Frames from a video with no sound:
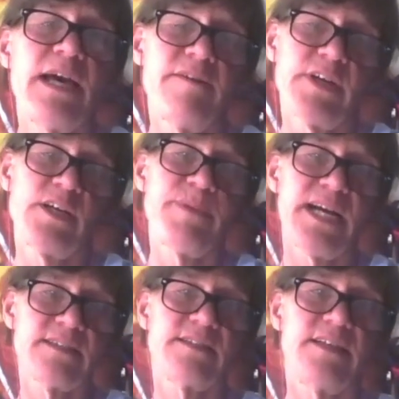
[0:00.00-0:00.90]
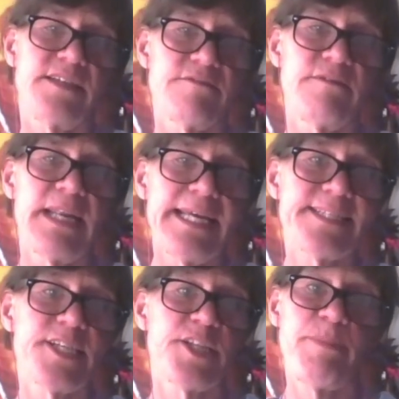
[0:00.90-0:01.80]
have a capacity to relate
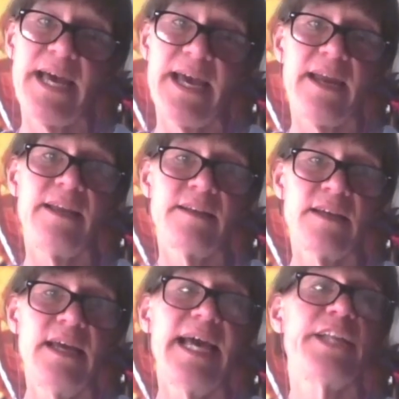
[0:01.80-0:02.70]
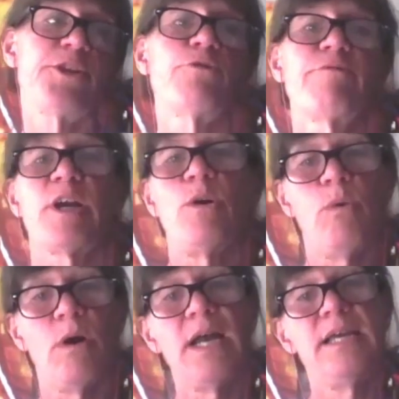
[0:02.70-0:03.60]
to the pain and you're
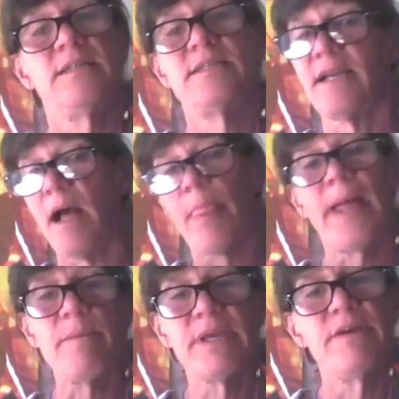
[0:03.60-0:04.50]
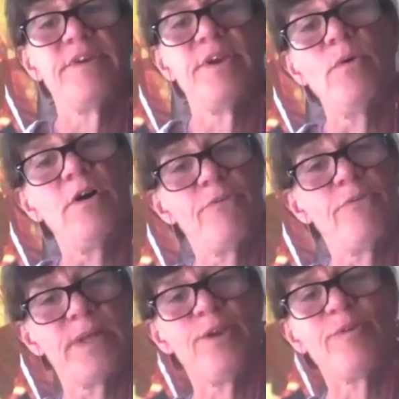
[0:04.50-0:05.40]
required to cut that bit of you off
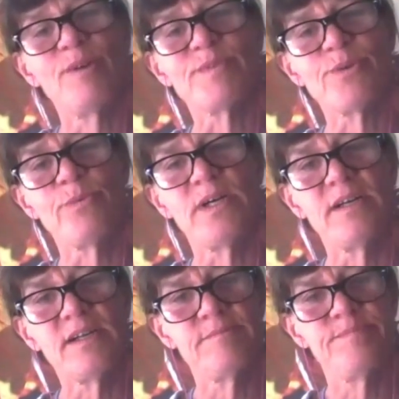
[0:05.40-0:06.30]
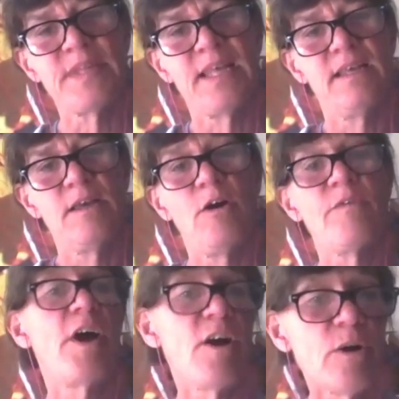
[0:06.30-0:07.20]
when you come to work on the
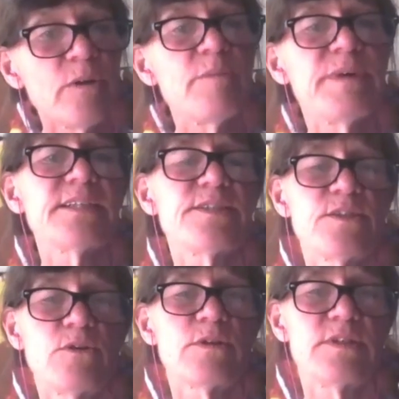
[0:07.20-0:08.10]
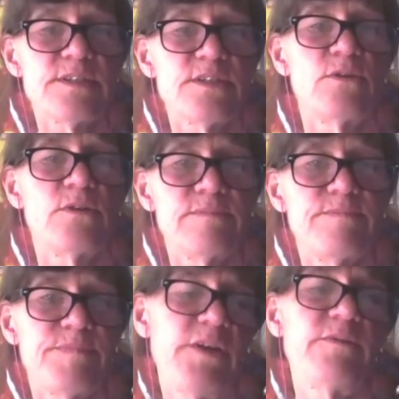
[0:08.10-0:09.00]
whole i mean it's not it's not
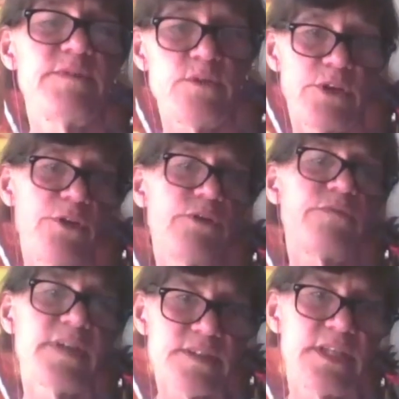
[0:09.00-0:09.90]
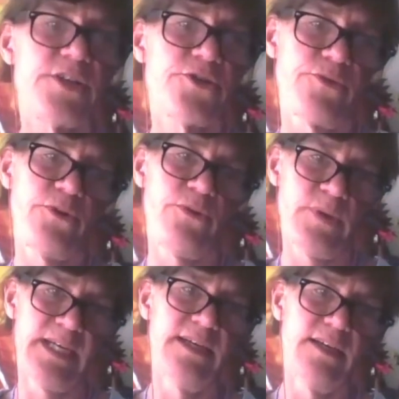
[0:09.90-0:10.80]
you know, it's not universally true
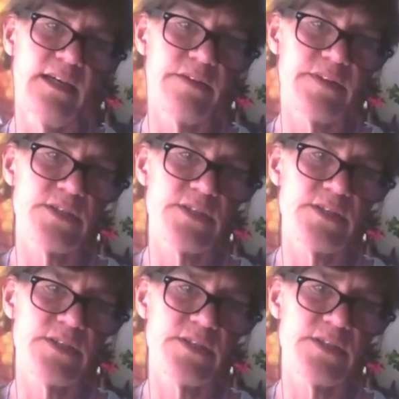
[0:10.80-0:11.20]
mm. and there's